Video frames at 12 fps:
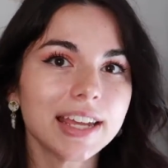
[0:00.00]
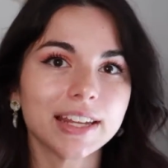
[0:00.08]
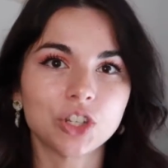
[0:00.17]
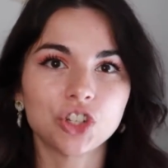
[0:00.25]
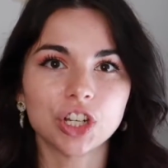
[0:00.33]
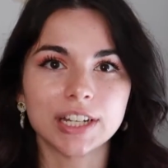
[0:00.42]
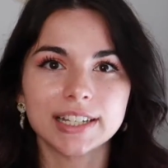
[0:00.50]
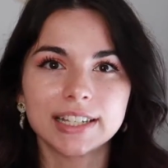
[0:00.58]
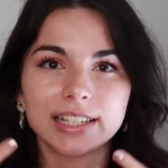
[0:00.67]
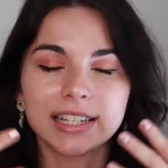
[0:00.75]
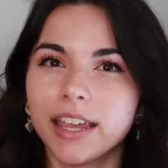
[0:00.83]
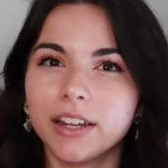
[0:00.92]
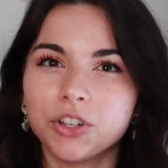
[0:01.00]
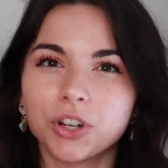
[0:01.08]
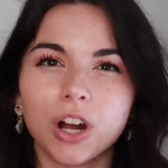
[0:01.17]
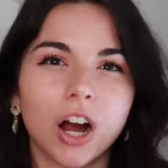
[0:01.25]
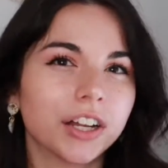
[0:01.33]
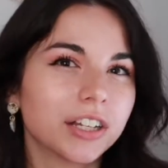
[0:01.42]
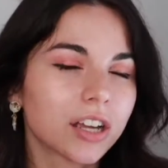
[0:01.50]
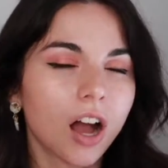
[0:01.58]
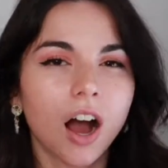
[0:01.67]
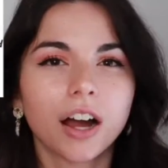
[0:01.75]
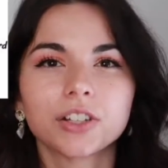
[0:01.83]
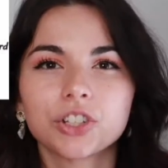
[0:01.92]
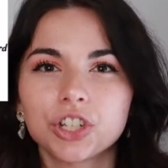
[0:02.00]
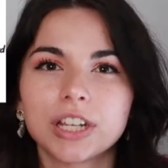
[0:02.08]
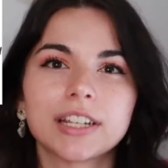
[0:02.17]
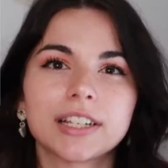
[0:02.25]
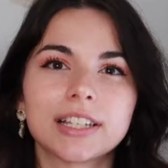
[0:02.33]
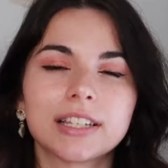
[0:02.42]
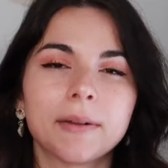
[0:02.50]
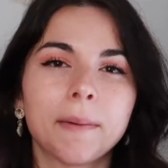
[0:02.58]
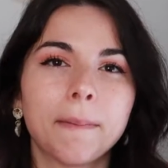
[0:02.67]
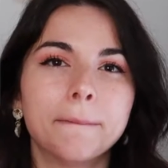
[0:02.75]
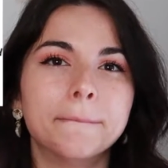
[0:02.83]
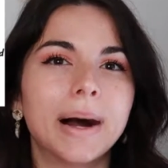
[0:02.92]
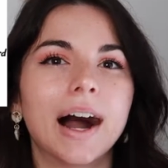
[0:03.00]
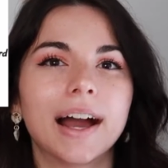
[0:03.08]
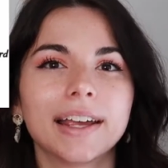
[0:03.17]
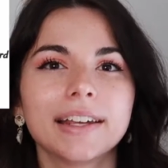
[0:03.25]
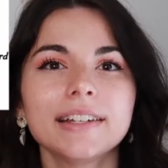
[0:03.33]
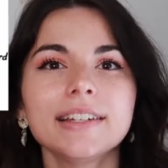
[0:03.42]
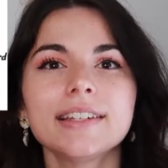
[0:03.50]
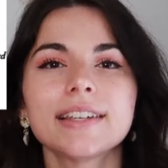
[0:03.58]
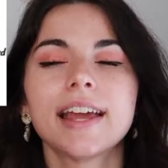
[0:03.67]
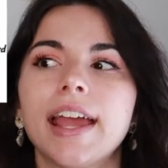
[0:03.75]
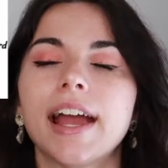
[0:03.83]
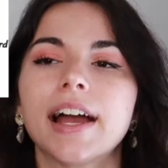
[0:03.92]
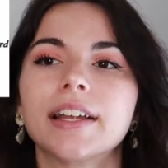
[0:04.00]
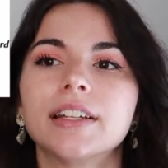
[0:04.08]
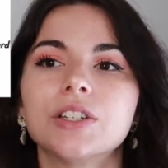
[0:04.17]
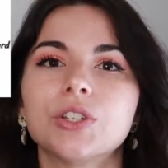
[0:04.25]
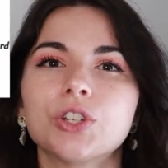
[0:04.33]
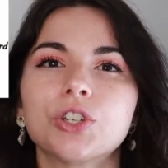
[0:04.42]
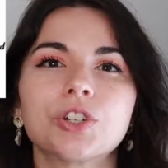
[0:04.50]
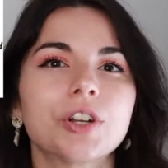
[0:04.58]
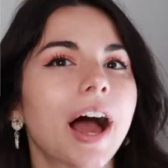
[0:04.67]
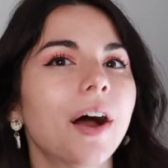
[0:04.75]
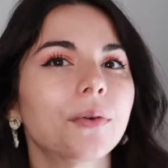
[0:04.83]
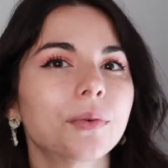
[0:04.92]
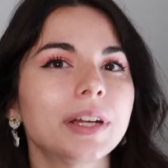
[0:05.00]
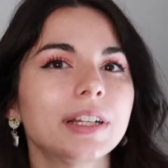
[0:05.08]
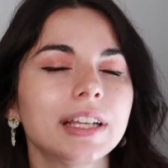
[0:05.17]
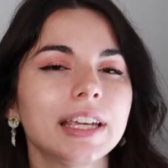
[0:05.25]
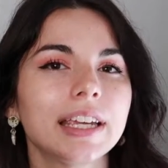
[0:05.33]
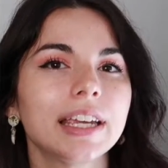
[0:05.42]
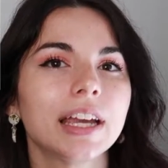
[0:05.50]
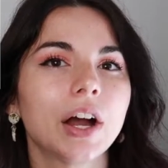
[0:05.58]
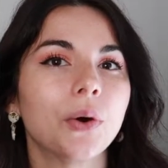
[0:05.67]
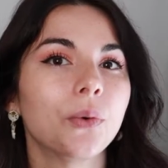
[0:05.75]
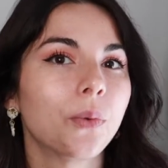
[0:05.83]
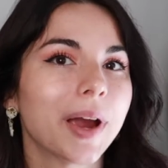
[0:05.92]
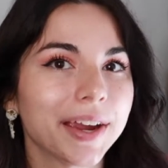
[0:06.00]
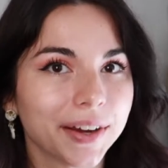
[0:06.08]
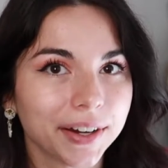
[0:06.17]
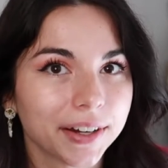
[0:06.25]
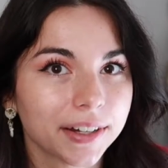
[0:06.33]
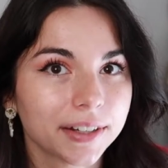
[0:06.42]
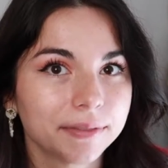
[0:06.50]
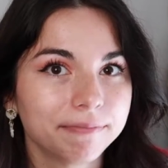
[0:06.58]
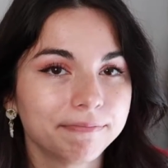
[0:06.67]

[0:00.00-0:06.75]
It's just in your unconscious mind, and you're not really aware